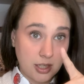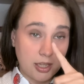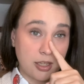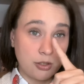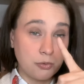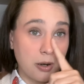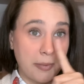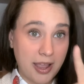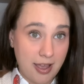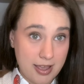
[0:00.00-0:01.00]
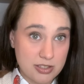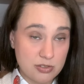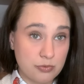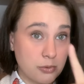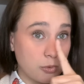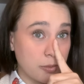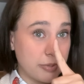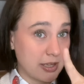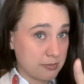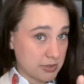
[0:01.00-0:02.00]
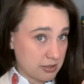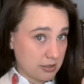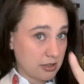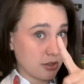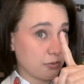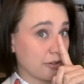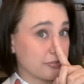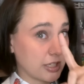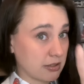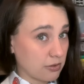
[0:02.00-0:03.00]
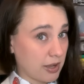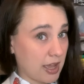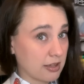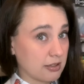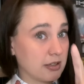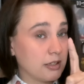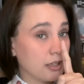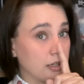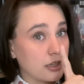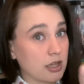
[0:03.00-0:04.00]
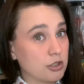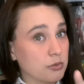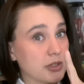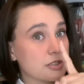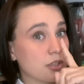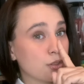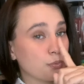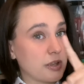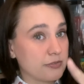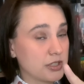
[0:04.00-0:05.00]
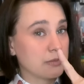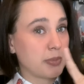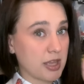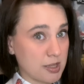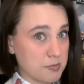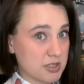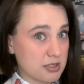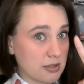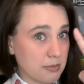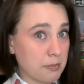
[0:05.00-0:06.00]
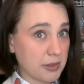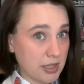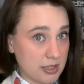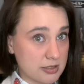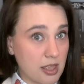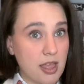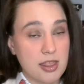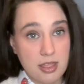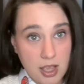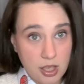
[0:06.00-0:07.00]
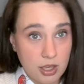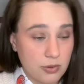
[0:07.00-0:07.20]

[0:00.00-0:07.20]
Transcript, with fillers: You are my eyes for more Pyms in the thrifting, okay? Not new ones, thrifted Pyms please, and thank you.